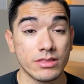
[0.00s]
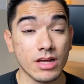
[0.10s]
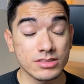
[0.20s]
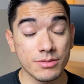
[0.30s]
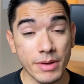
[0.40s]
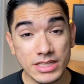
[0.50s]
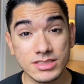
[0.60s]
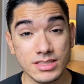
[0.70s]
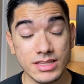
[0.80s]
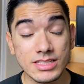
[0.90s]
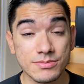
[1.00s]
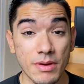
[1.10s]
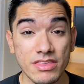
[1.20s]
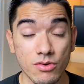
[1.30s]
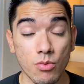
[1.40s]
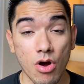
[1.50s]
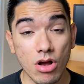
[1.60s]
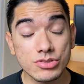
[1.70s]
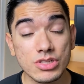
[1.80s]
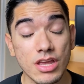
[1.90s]
Not to mention, this method will
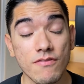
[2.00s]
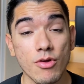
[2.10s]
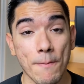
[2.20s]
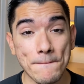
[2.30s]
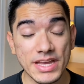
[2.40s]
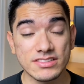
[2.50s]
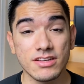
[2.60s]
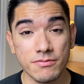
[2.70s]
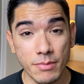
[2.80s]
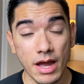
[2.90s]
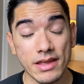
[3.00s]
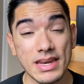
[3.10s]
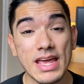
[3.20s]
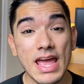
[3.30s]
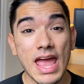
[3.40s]
also give you a peace of mind